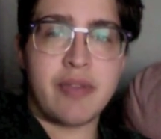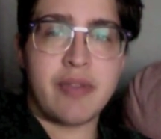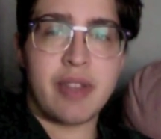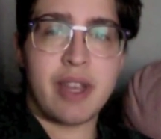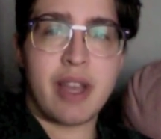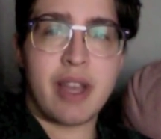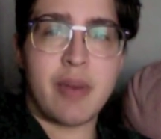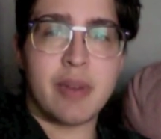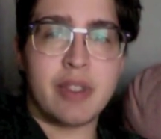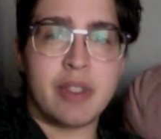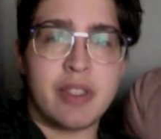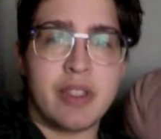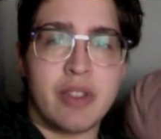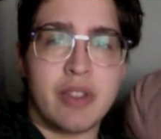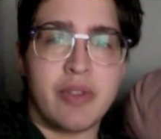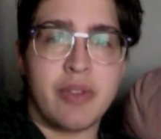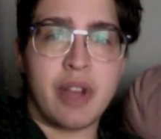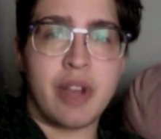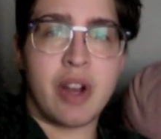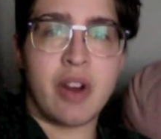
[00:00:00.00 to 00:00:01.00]
Like, I was still
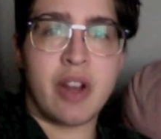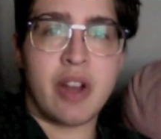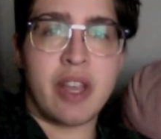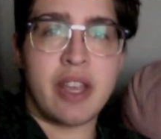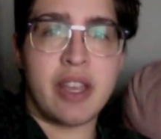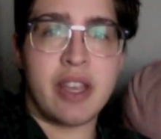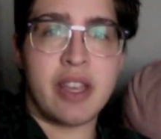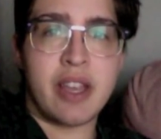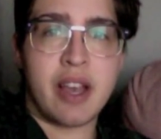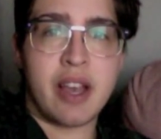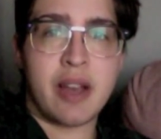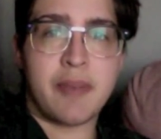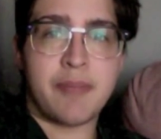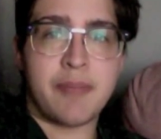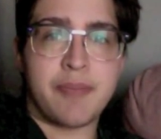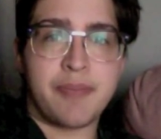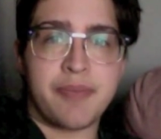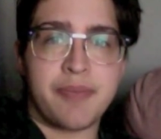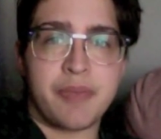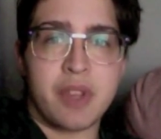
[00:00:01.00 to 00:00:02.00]
very,
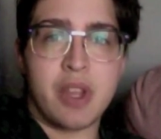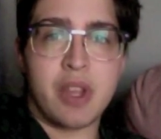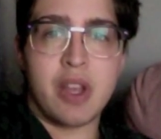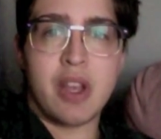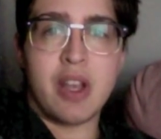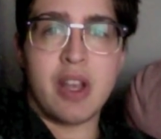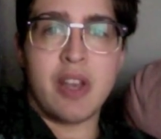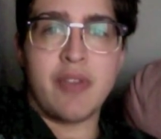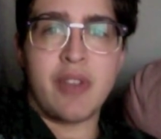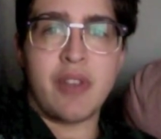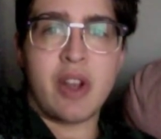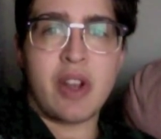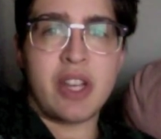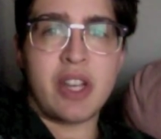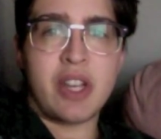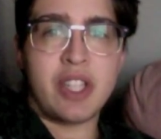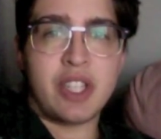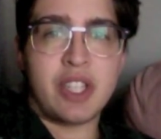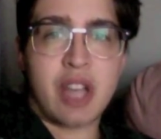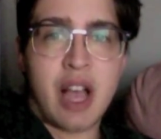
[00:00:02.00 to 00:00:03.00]
very
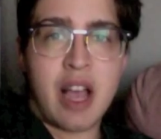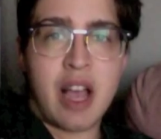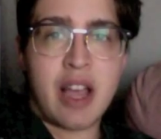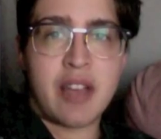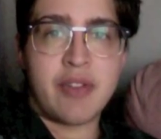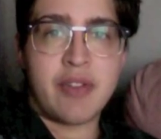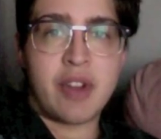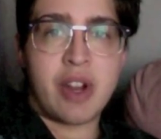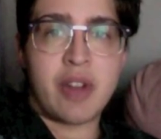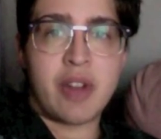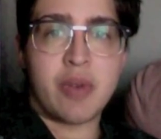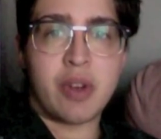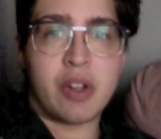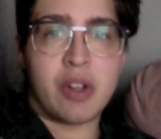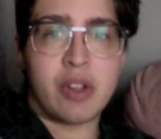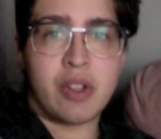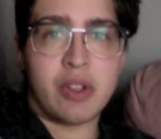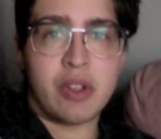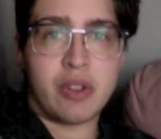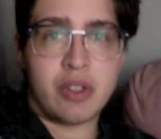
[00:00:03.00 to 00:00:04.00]
shy, very
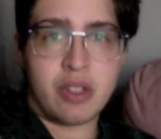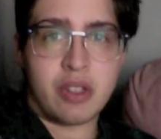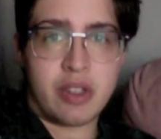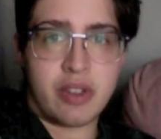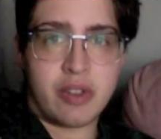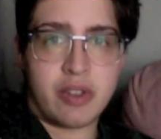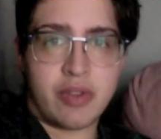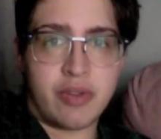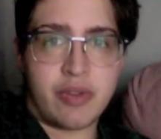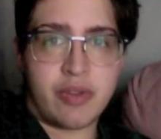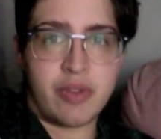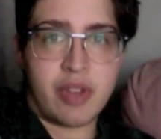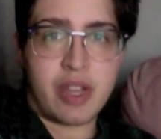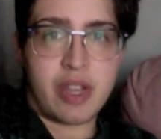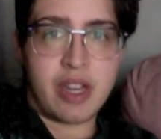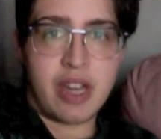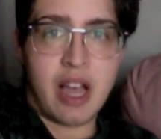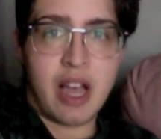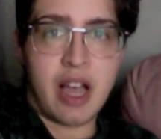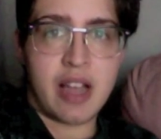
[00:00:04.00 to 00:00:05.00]
reclusive in
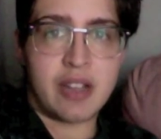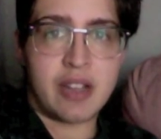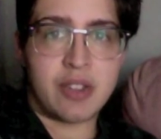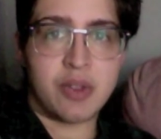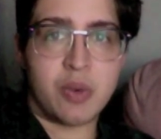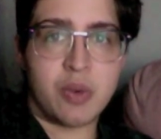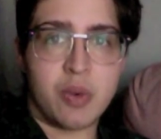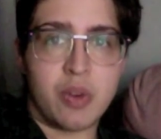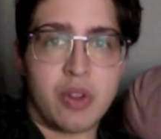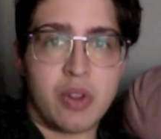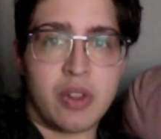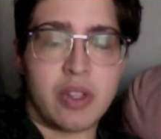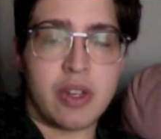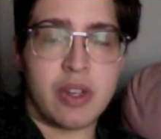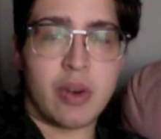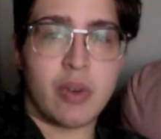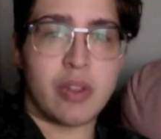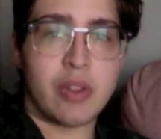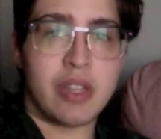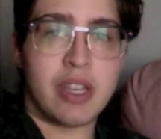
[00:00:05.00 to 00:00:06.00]
high school, and
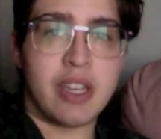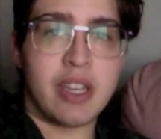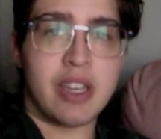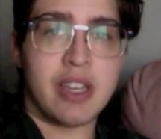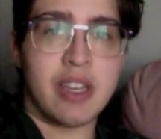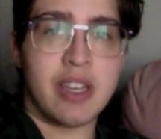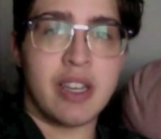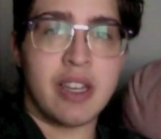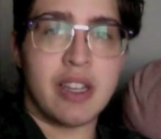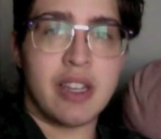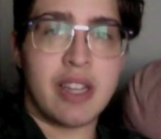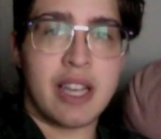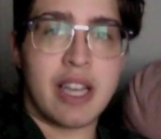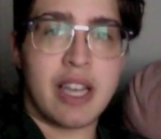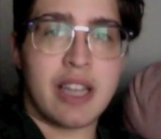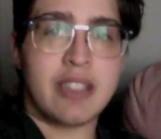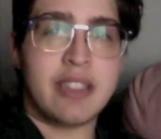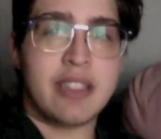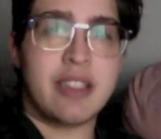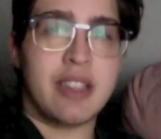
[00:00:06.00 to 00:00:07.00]
only, like, I
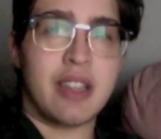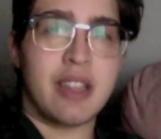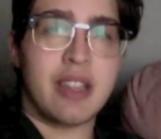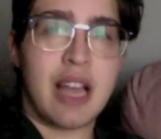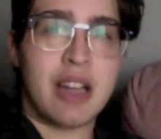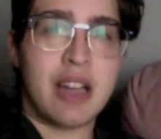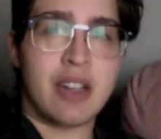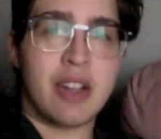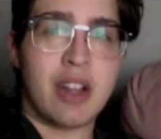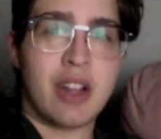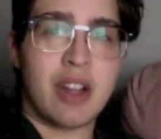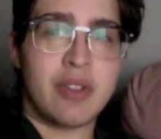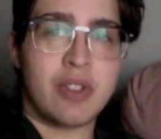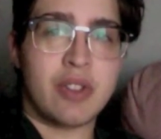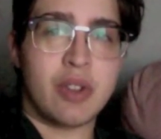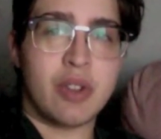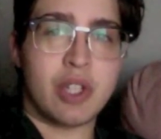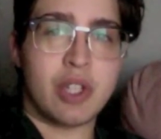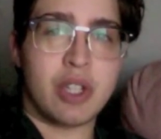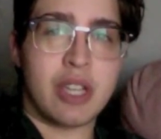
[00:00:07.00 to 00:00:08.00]
still had a lot of
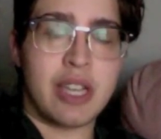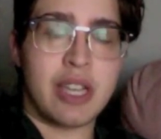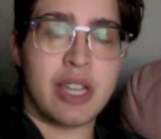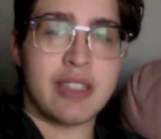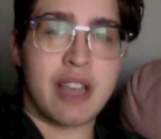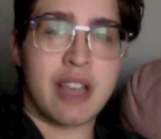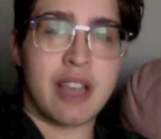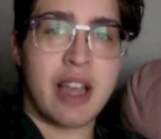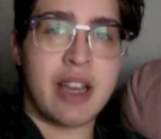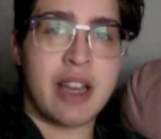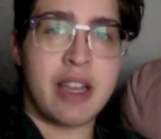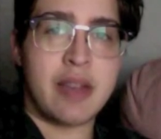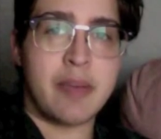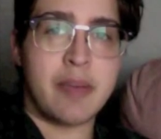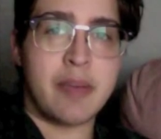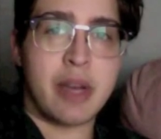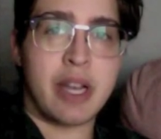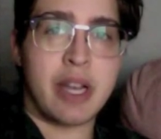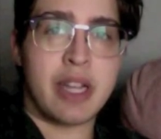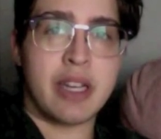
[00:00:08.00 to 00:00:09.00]
social anxiety,
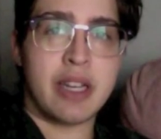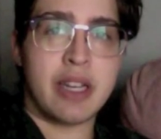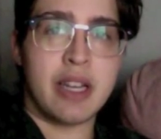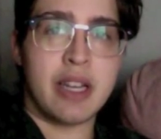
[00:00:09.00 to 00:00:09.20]
but